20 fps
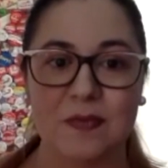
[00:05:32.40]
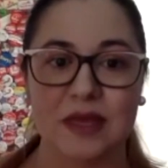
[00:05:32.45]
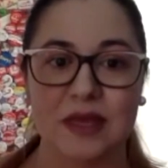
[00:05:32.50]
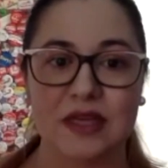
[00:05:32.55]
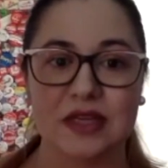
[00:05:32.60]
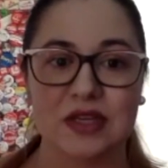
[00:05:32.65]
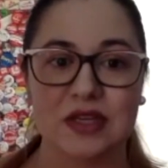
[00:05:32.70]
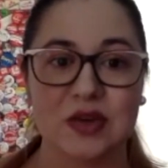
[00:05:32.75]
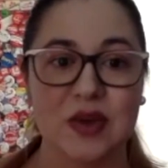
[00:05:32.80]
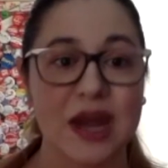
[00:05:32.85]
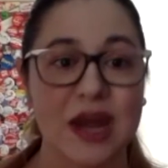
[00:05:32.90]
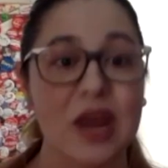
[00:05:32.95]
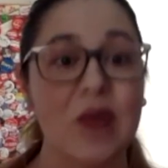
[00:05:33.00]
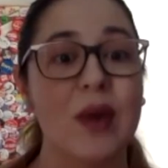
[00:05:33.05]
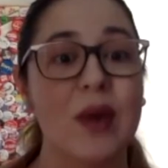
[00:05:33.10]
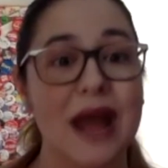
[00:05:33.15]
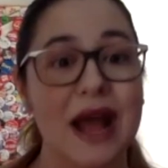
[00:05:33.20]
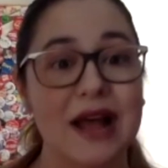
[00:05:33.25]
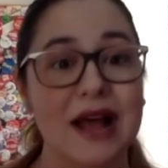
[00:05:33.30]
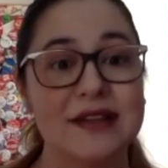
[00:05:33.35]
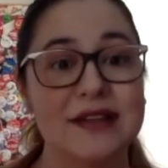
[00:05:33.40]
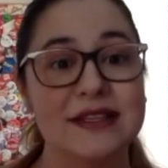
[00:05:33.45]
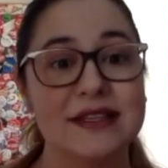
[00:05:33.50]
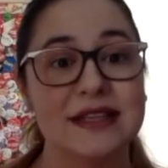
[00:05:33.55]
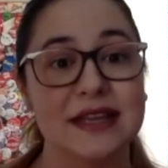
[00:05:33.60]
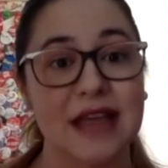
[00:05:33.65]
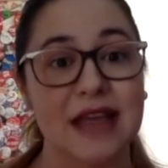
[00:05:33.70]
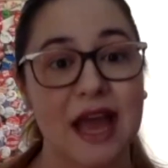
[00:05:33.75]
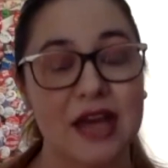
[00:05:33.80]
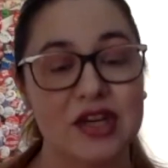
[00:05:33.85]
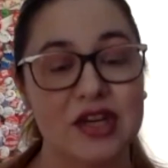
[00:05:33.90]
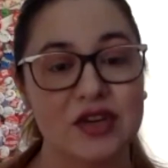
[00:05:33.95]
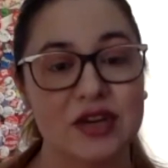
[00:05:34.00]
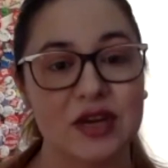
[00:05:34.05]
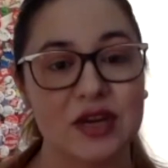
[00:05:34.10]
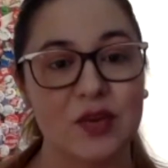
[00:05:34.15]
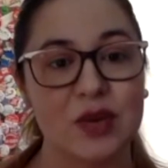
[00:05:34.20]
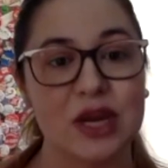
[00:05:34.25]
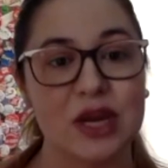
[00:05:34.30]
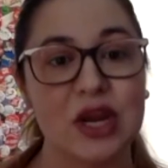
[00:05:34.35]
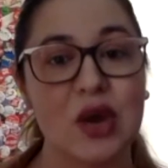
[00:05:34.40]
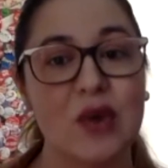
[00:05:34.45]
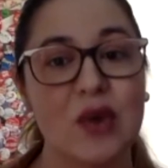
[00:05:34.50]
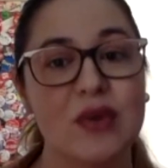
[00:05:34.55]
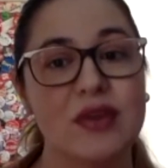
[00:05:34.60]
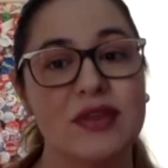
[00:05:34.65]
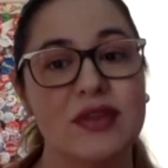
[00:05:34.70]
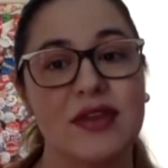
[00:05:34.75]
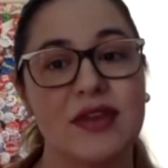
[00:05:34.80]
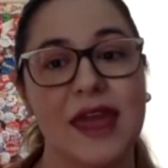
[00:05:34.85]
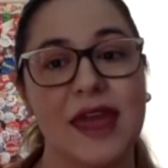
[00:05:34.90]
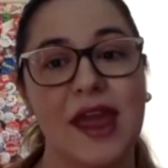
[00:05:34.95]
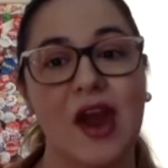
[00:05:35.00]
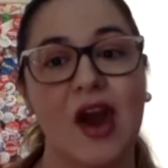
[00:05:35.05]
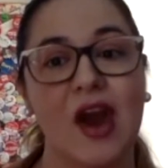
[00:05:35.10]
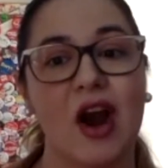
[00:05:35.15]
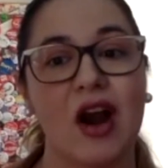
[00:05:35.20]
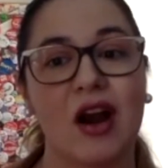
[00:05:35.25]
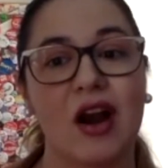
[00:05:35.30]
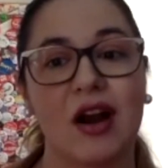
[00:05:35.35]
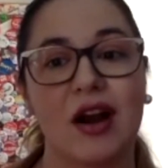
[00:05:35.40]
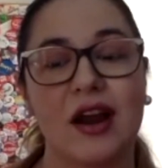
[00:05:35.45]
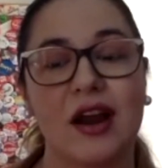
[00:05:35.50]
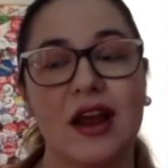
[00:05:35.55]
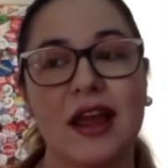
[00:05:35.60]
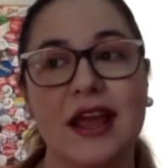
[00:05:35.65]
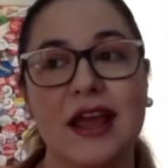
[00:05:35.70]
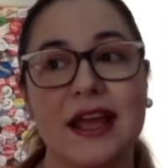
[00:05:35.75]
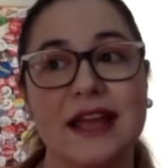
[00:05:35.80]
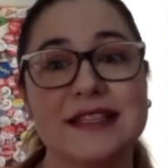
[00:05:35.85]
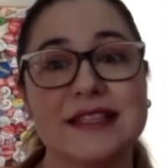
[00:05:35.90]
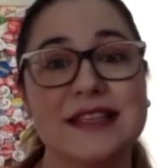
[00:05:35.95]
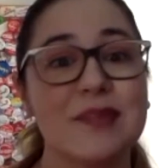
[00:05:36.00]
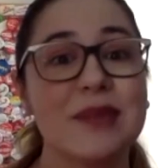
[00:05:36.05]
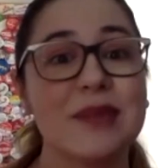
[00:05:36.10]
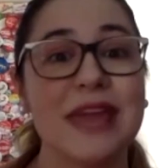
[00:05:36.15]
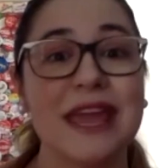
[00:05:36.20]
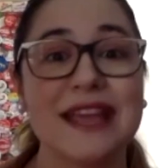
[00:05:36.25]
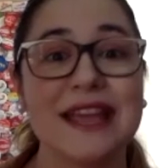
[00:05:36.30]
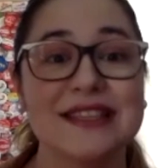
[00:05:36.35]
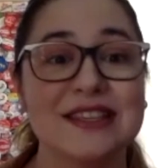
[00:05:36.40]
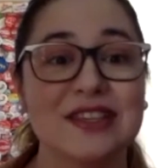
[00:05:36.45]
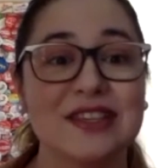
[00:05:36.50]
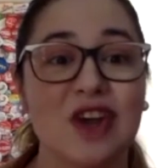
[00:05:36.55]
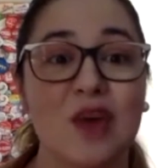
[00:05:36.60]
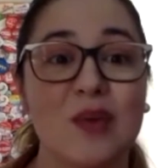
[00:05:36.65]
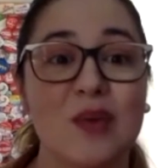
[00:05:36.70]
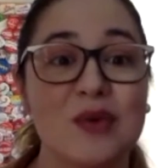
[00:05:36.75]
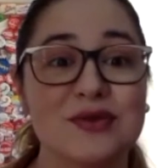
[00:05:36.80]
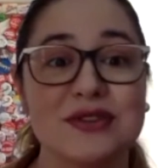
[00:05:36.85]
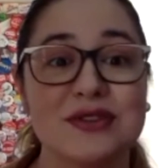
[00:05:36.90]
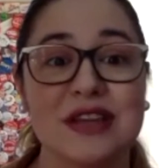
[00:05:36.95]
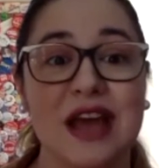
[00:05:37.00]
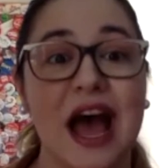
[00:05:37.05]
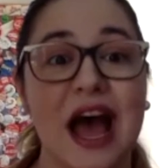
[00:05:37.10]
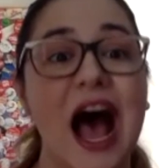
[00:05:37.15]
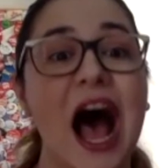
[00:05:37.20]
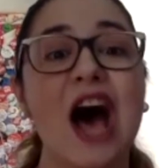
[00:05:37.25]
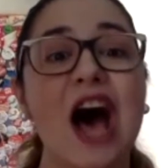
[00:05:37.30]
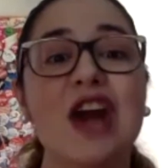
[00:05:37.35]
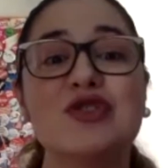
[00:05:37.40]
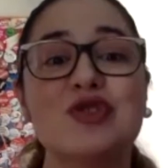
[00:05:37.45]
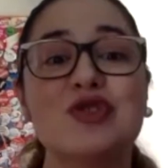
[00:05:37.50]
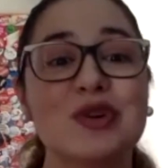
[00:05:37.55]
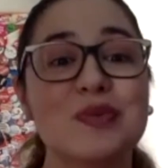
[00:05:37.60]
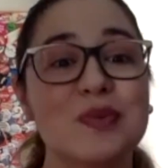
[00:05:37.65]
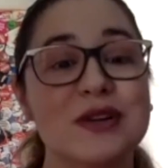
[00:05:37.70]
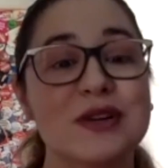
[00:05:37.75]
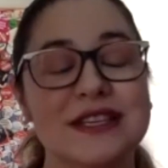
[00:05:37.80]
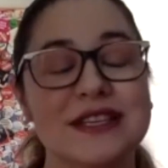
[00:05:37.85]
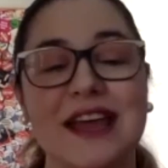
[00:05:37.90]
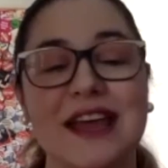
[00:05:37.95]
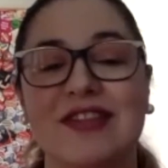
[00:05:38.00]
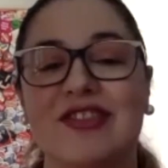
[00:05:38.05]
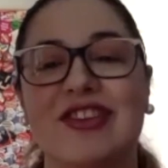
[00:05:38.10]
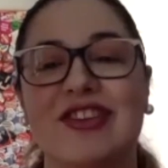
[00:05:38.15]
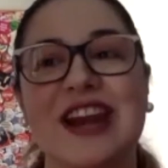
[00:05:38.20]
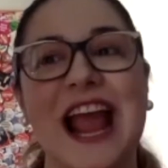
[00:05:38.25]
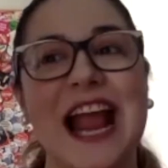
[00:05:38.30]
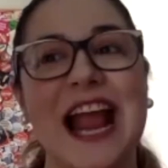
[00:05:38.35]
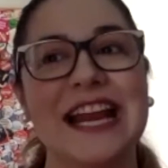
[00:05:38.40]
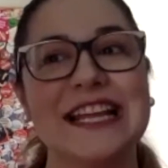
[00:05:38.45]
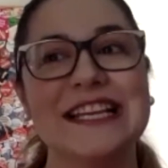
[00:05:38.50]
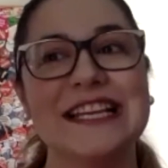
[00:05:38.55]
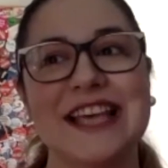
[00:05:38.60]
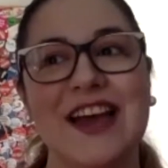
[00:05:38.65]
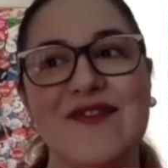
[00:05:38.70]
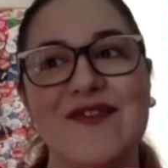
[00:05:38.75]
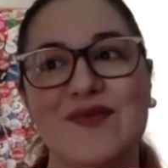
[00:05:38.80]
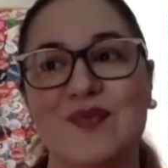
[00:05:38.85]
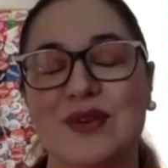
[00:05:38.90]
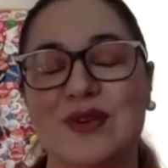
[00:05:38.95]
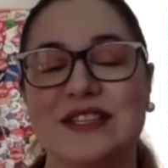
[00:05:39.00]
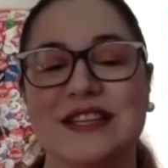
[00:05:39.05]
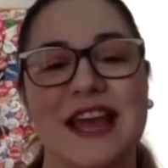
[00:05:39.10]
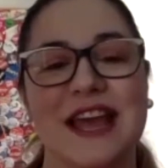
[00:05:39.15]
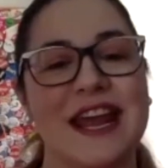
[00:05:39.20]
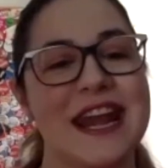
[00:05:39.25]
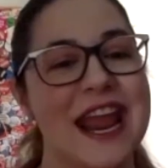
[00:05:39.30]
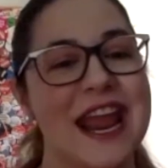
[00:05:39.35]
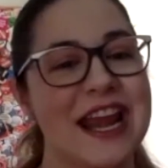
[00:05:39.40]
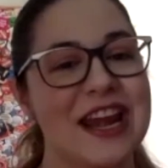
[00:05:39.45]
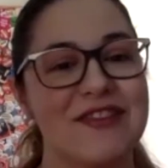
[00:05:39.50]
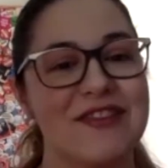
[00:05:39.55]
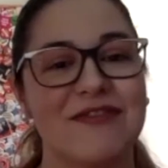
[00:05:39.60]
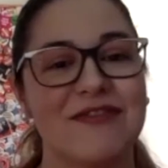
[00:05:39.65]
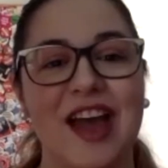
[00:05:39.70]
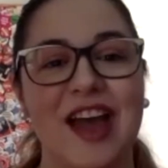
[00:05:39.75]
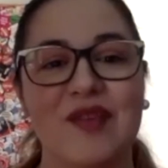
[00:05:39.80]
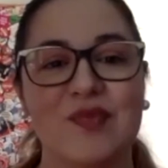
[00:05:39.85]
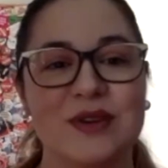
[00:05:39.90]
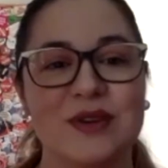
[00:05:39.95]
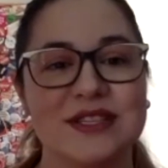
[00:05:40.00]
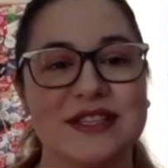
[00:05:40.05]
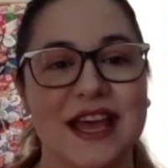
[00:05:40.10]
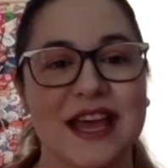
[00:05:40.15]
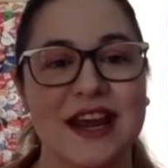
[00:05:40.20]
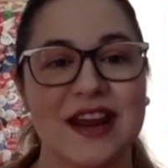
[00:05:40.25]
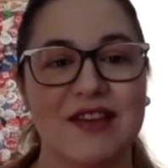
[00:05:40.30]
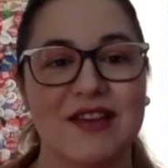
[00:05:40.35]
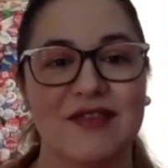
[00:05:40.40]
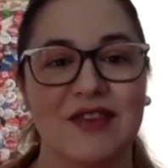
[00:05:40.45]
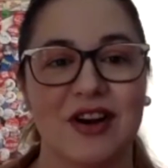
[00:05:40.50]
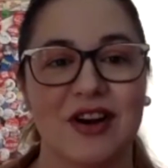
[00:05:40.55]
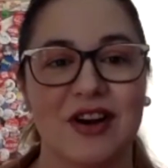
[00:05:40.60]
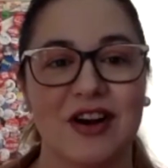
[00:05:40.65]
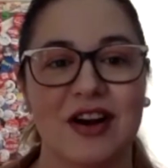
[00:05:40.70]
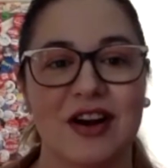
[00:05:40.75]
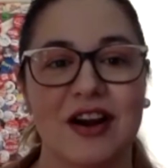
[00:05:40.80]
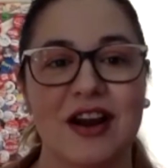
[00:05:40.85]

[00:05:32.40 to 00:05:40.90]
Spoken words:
to anyone else in the country. We know that they are, in some cases, almost 100%. They're 97%, 95% of our